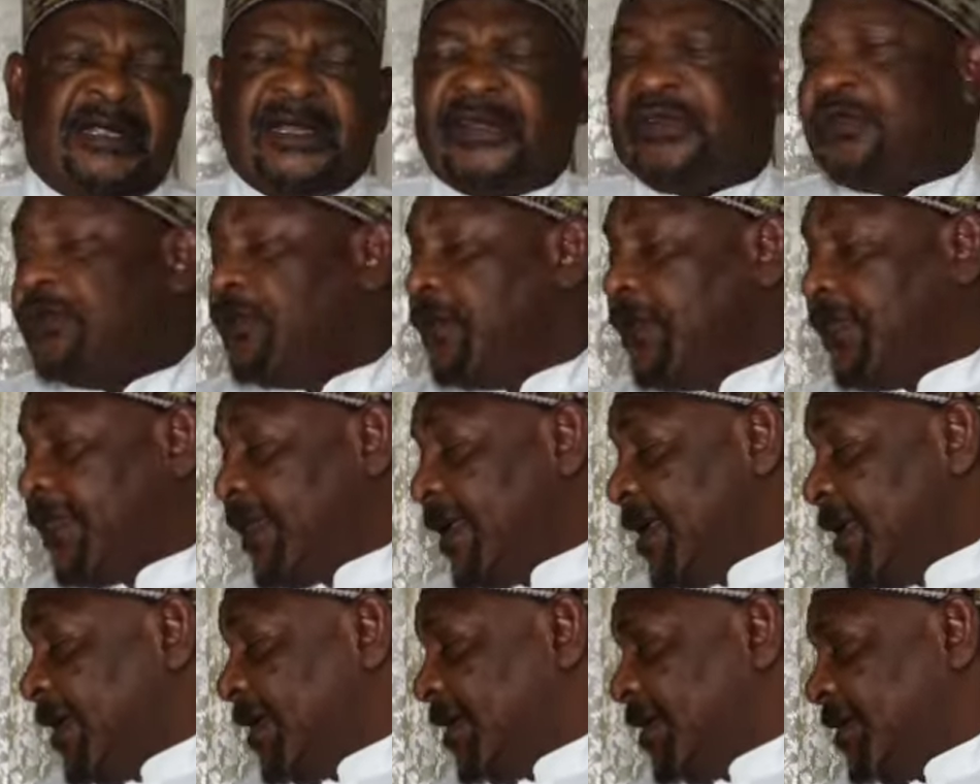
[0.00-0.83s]
to
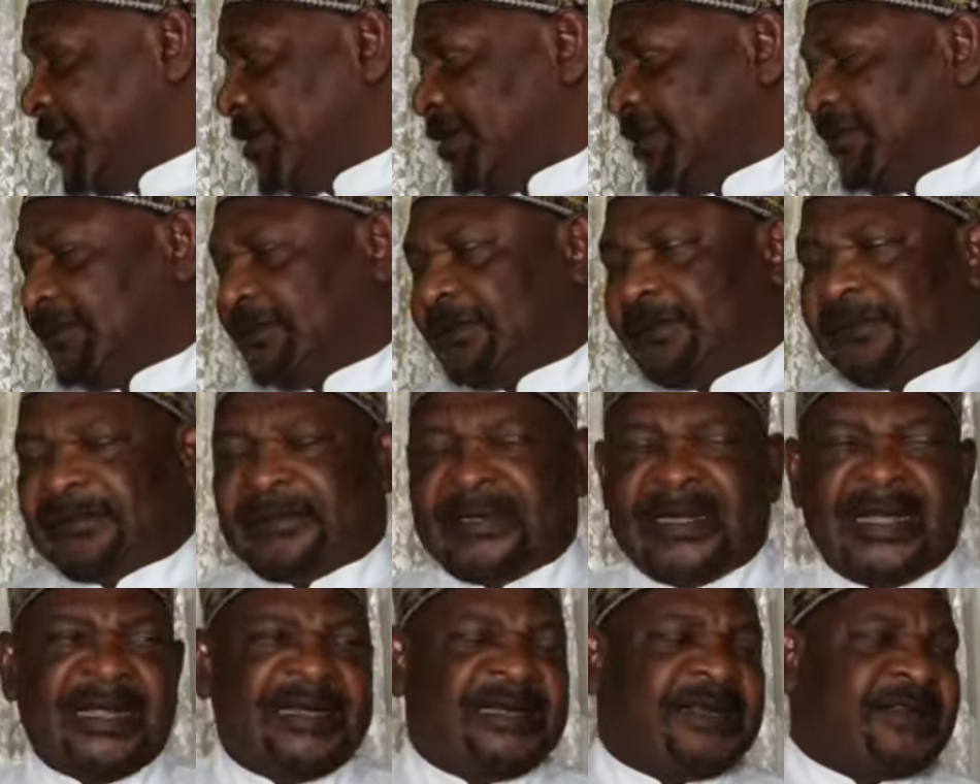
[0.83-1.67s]
rethink
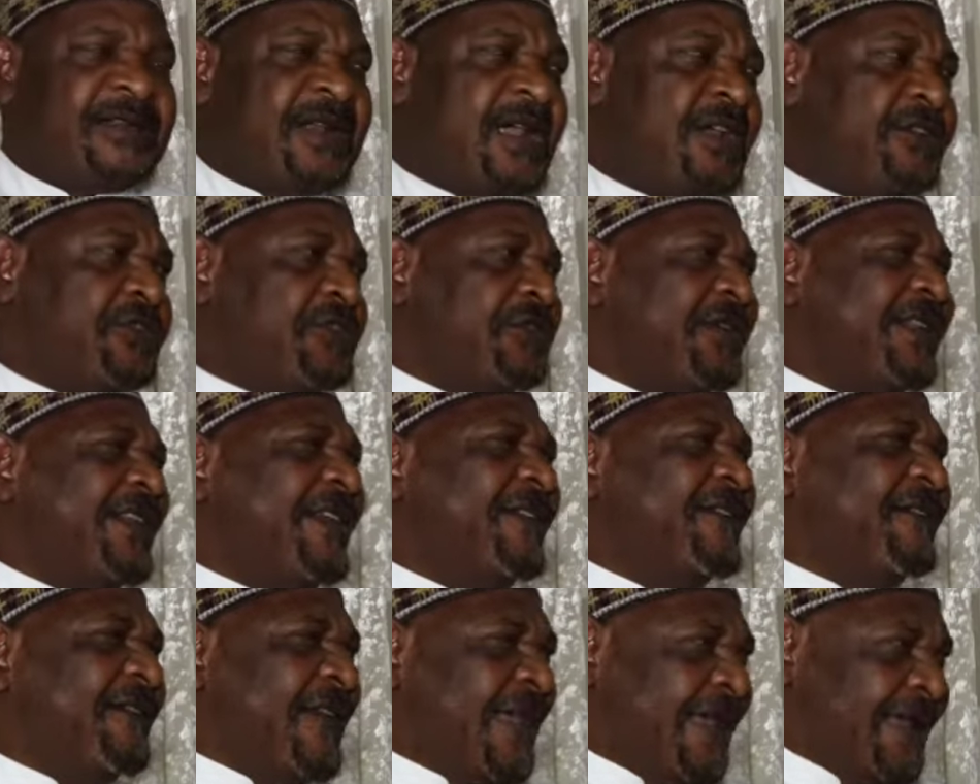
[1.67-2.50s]
and try to
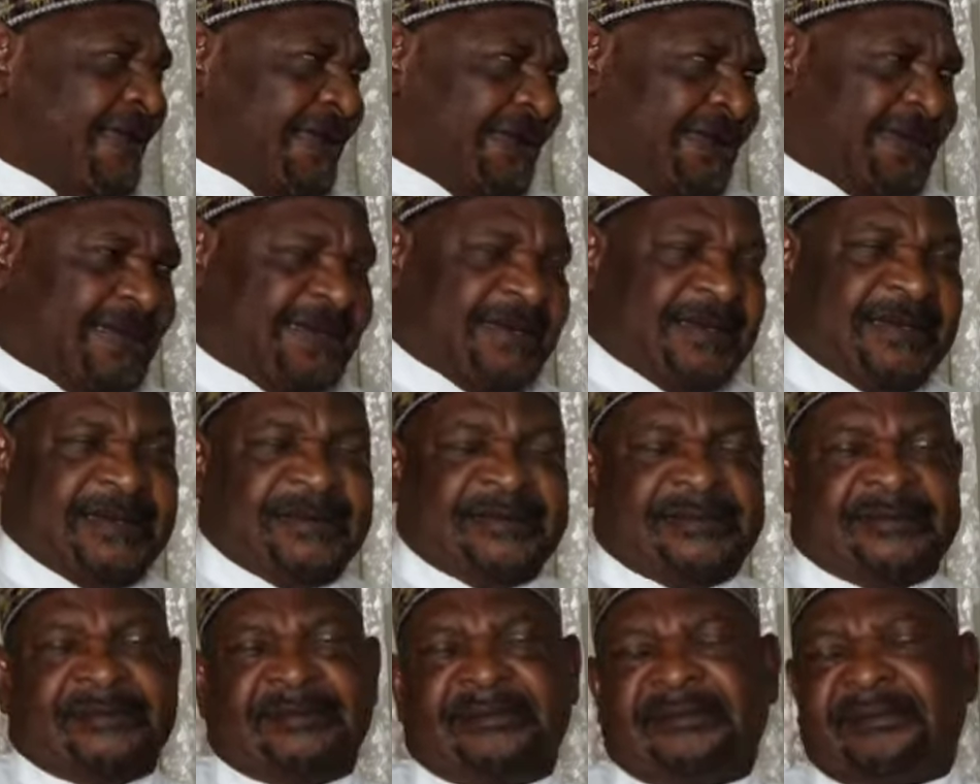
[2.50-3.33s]
reinvent
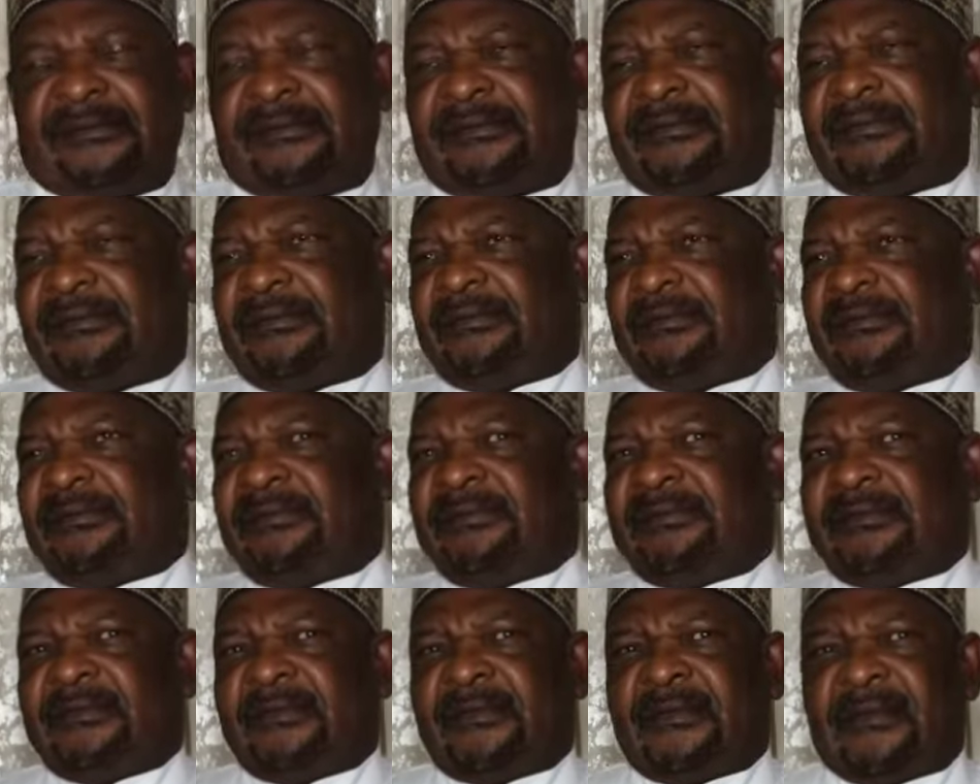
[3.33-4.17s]

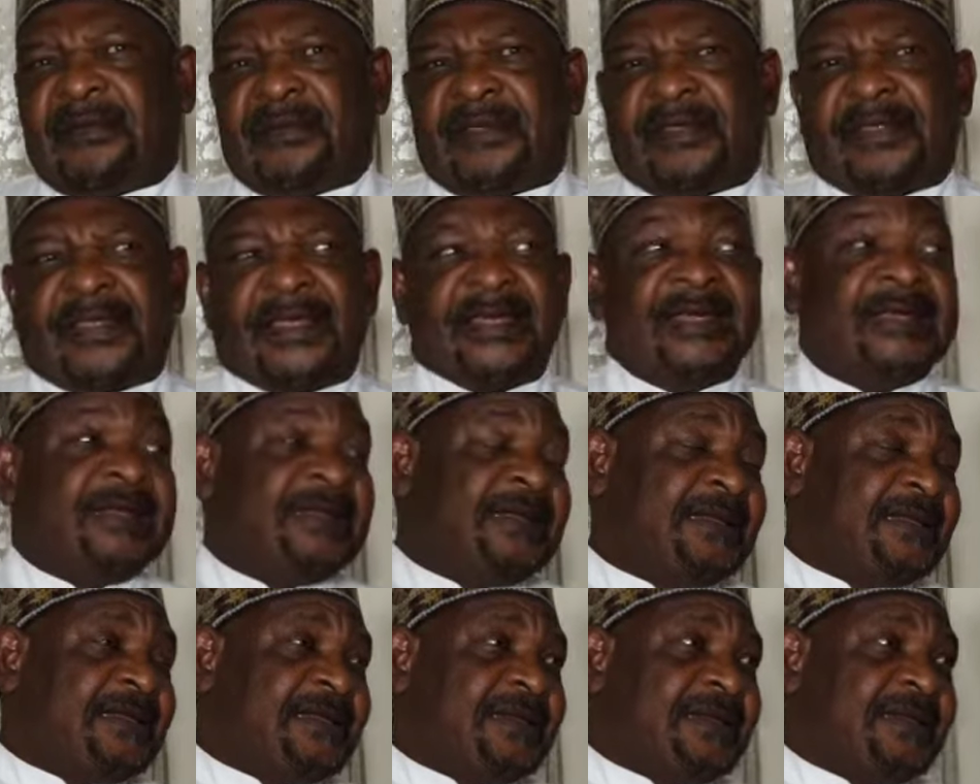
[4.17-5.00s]

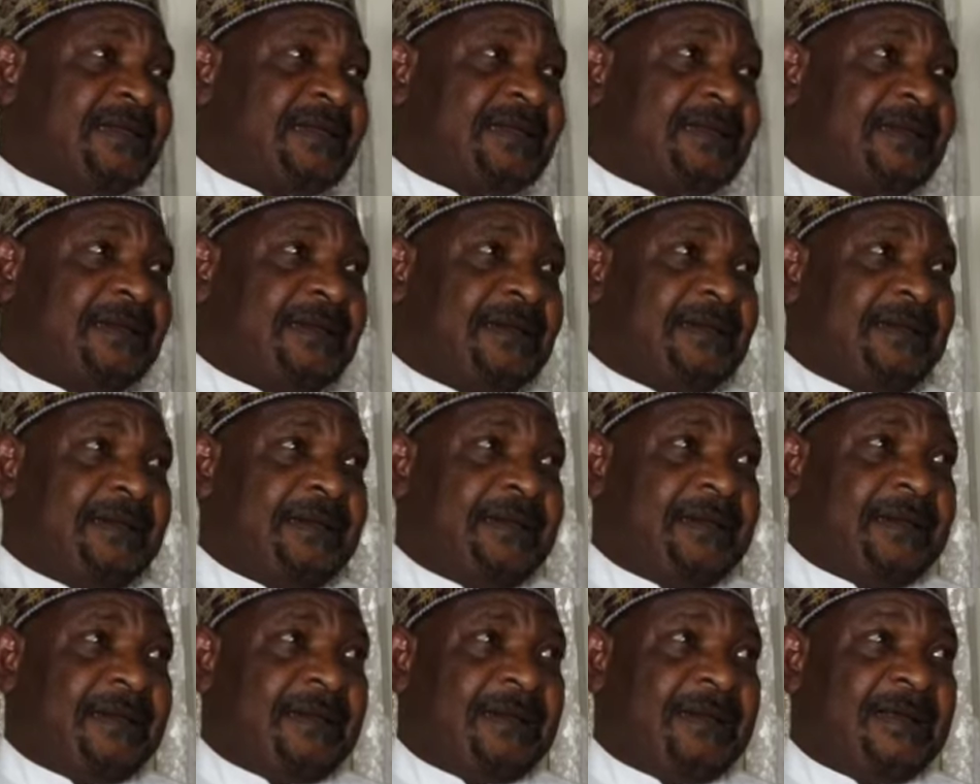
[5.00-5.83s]
things
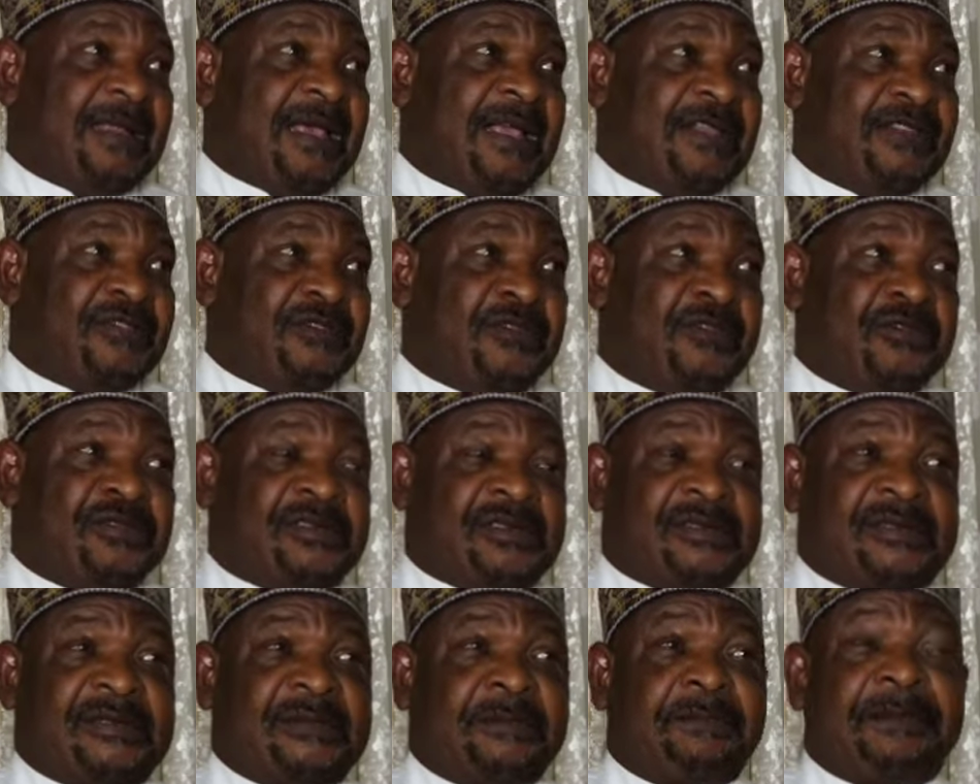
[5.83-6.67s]
that is
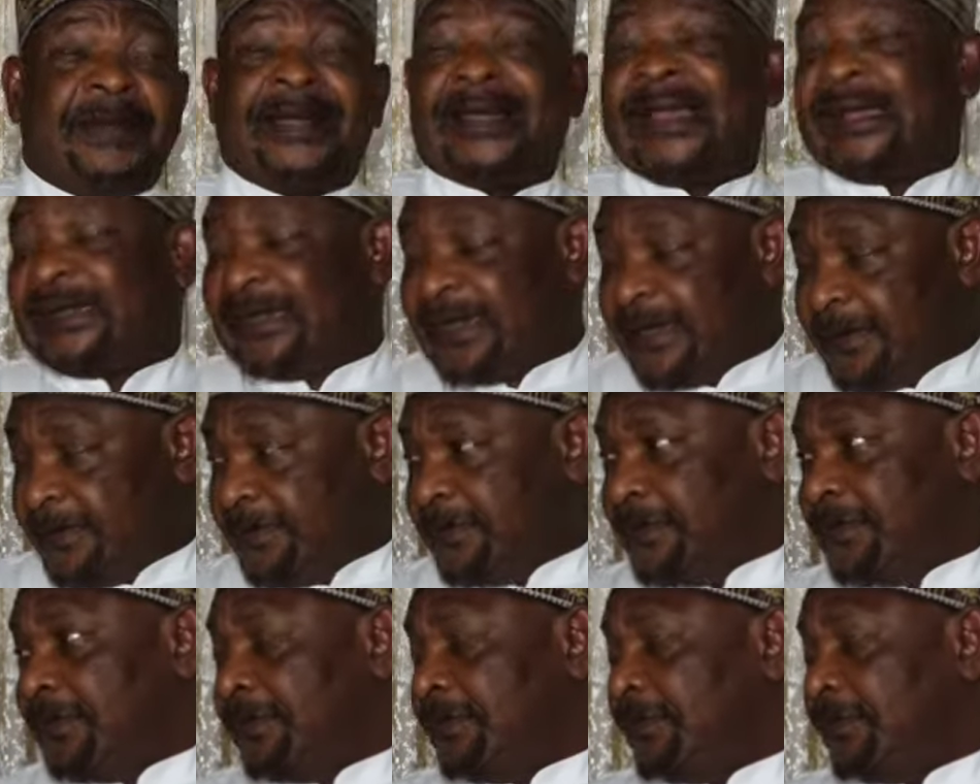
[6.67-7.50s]
not palatable